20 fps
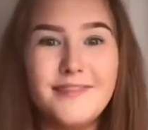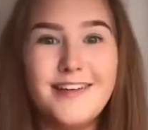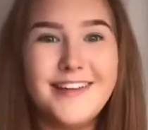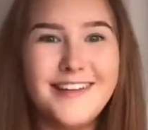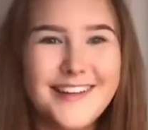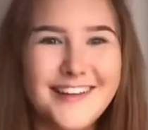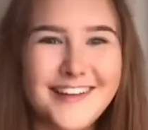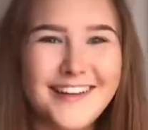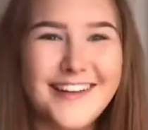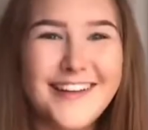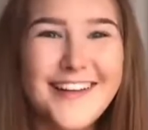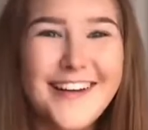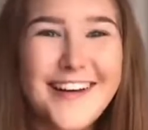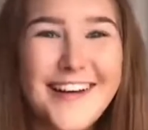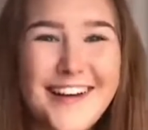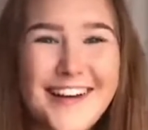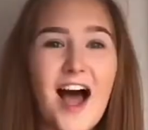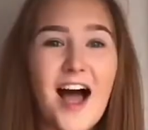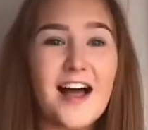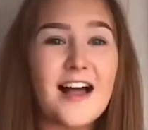
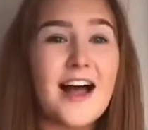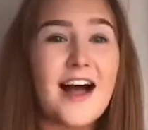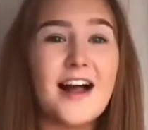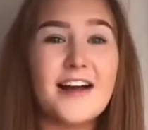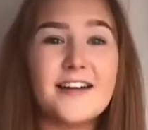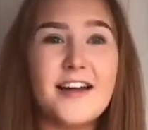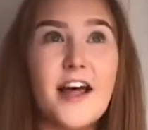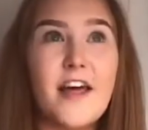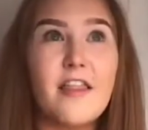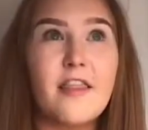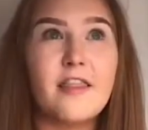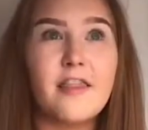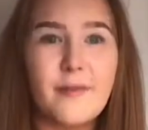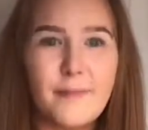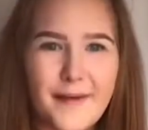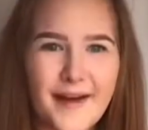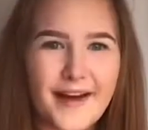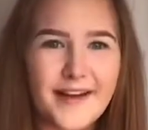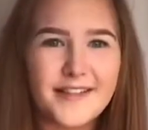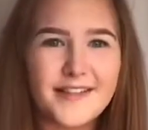I had the
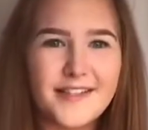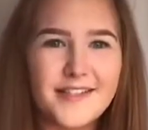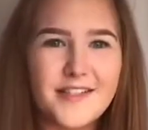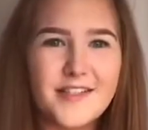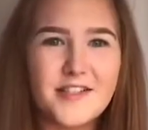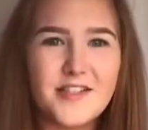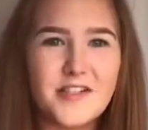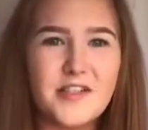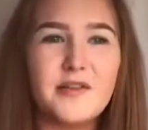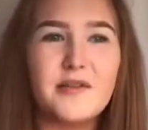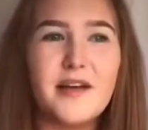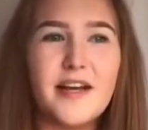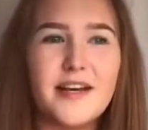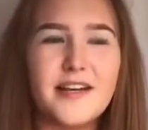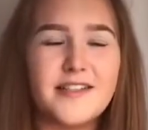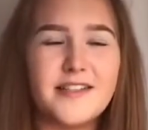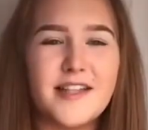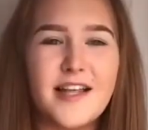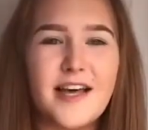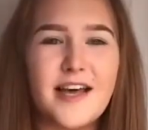best two
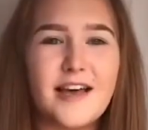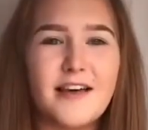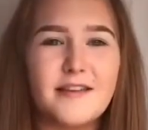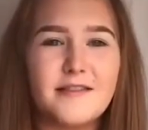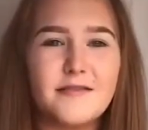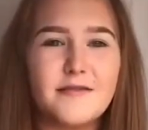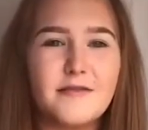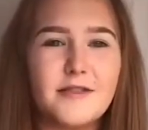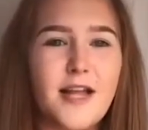years there,